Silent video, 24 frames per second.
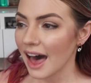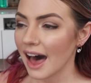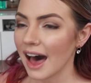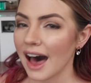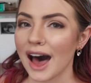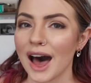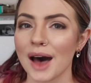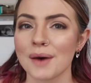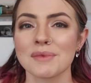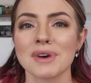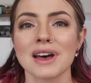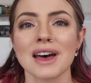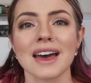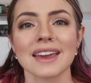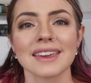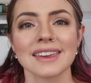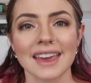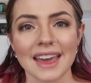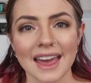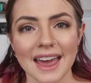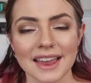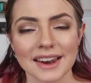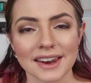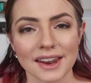
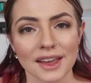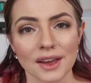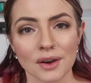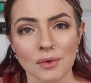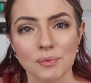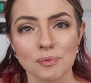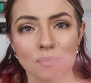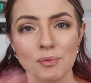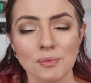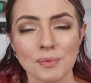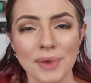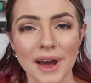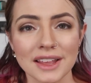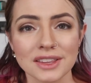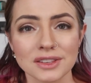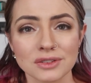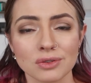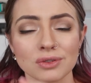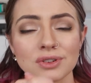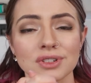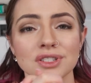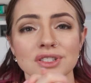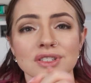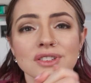Again, pet
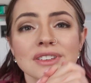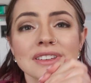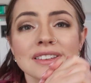stores